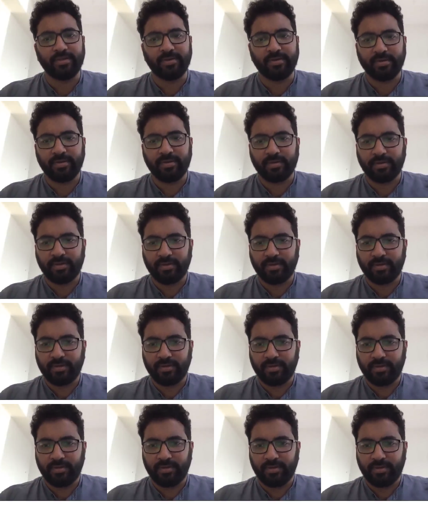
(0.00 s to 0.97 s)

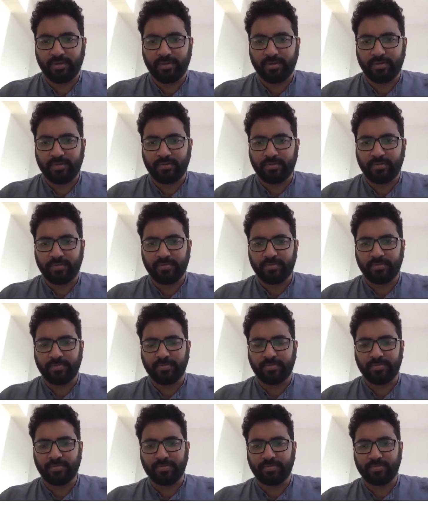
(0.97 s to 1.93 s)

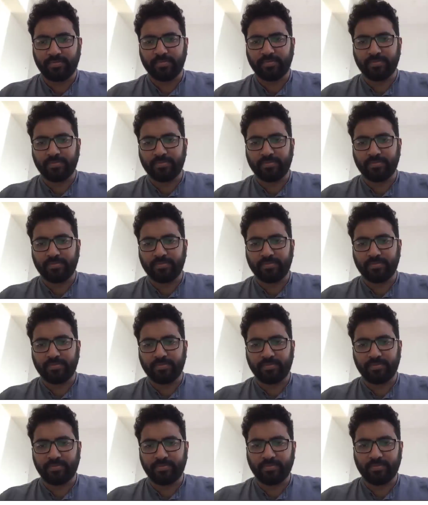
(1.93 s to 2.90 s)

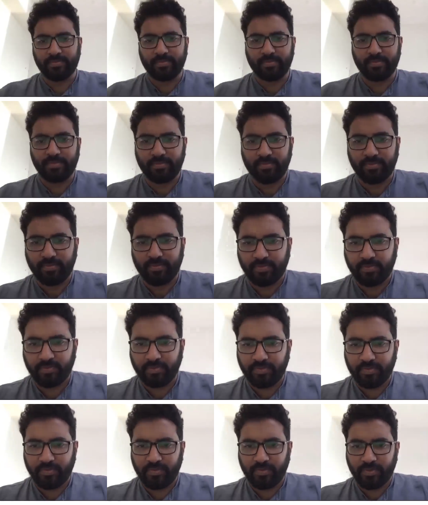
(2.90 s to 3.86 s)

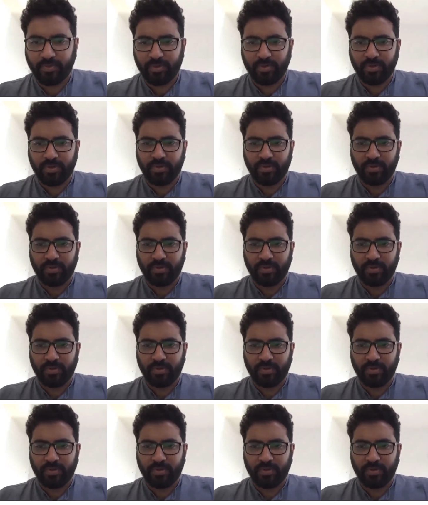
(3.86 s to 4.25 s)
(silence)